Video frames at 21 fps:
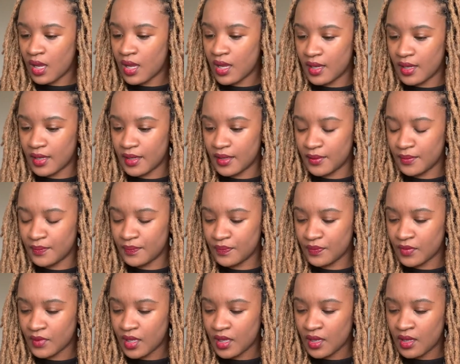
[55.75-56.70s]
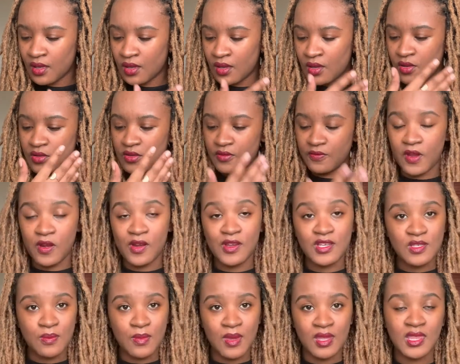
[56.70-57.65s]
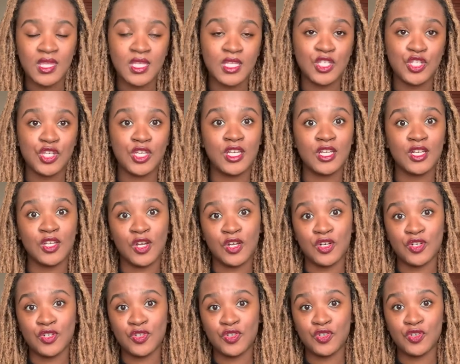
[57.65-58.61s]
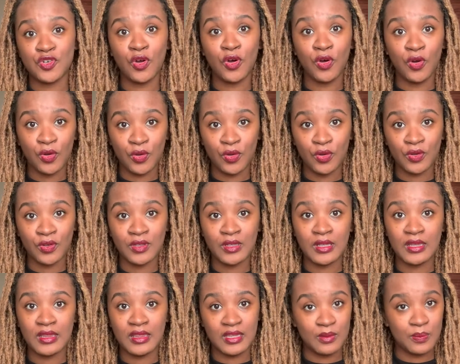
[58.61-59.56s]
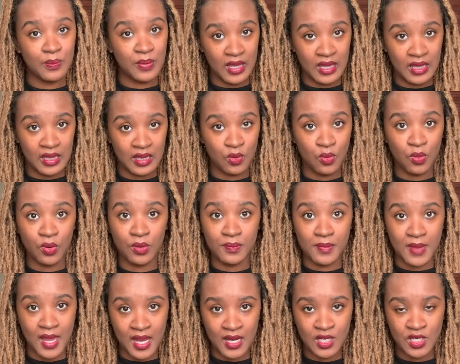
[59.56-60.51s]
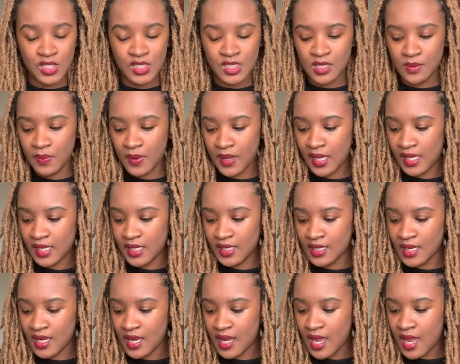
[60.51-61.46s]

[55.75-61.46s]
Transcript: the various methods you can control the pain or manage the pain,